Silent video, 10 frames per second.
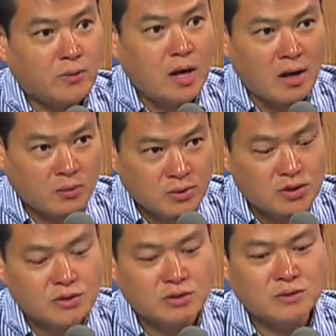how we
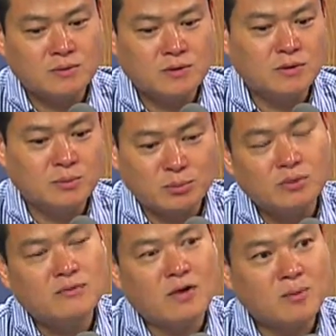should do to
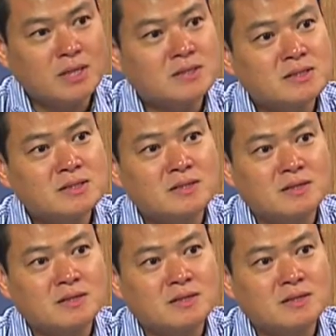improve our business and